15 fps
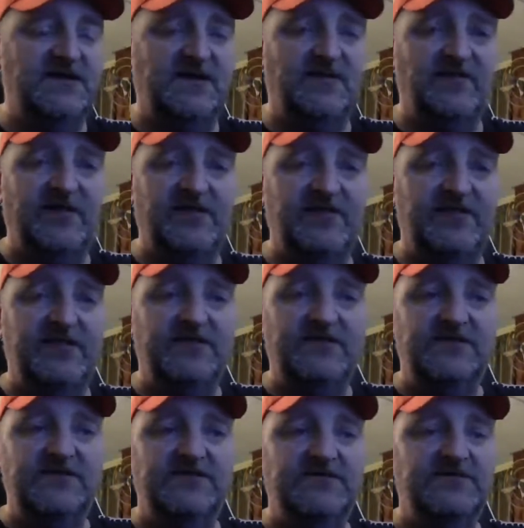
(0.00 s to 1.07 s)

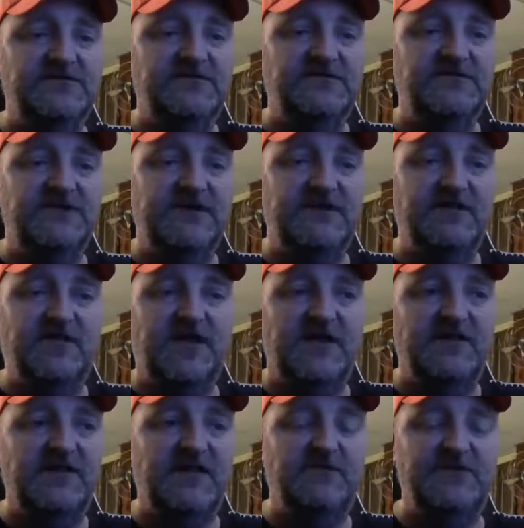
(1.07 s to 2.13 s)
lately you get a
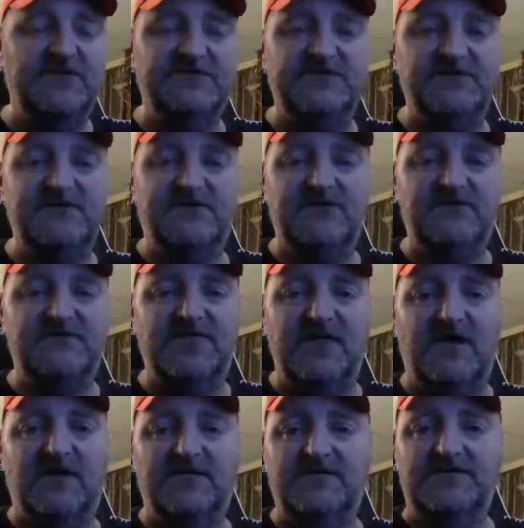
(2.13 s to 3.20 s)
lot of that, but it's
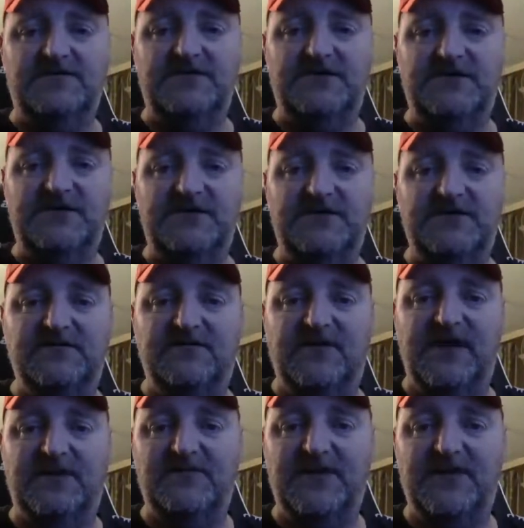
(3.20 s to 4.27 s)
it's the RNG
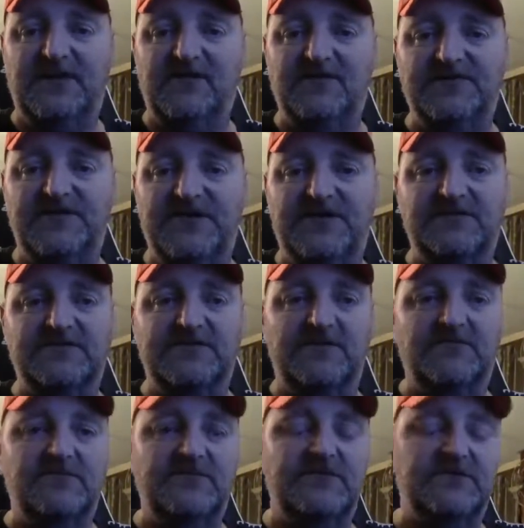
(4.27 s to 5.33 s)
crap that goes on in
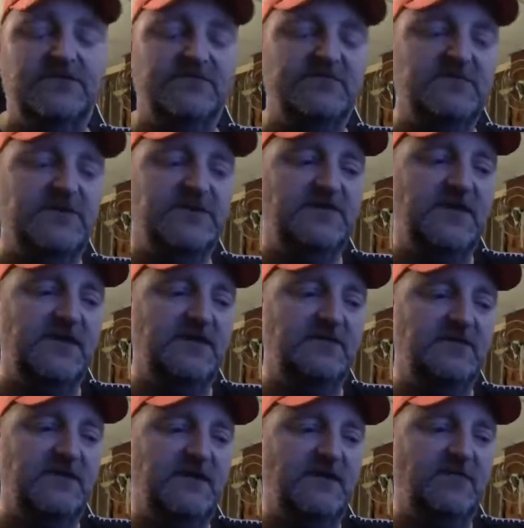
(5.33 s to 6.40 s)
some in that
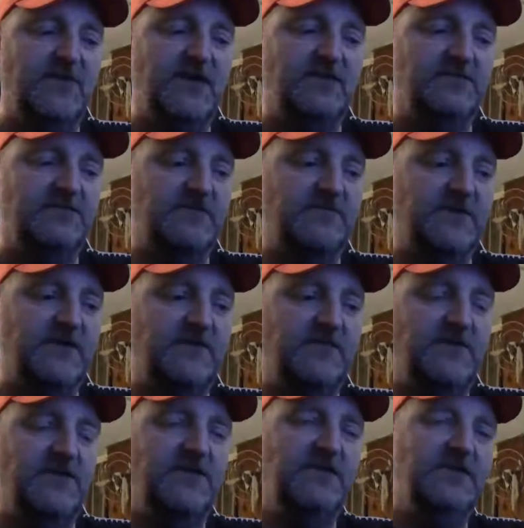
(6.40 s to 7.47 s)
battleship game.
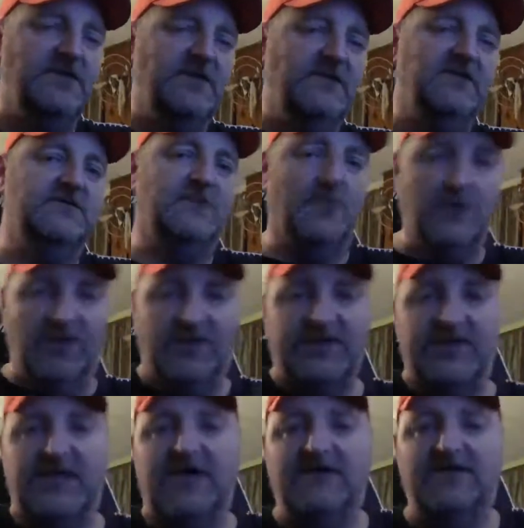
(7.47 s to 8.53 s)
So we're
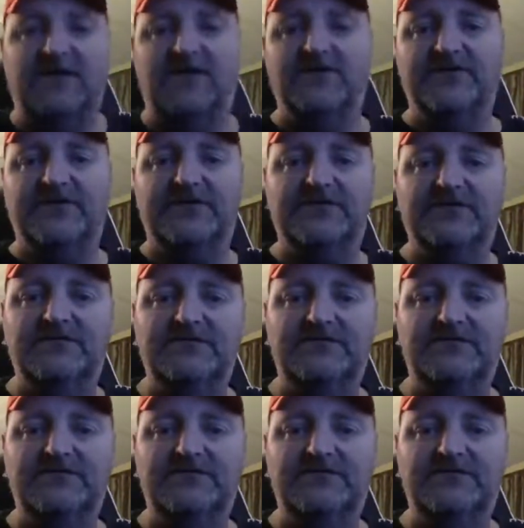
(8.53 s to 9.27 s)
looking at other